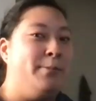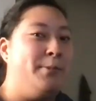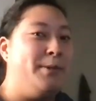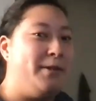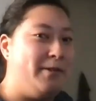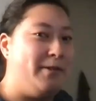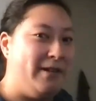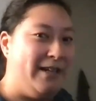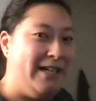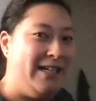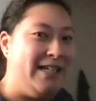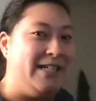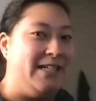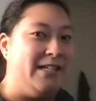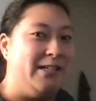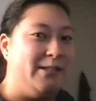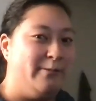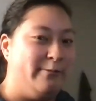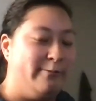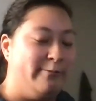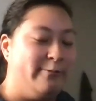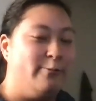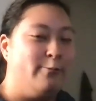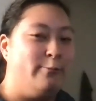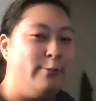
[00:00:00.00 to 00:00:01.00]
be great
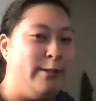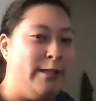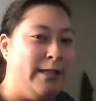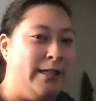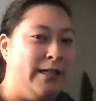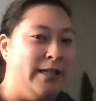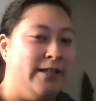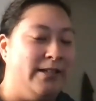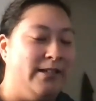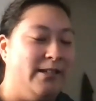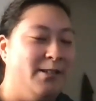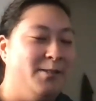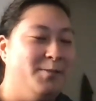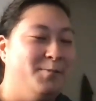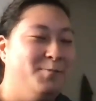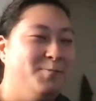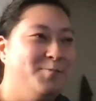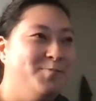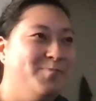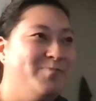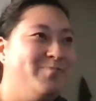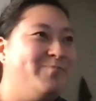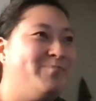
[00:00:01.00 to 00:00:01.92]
if we um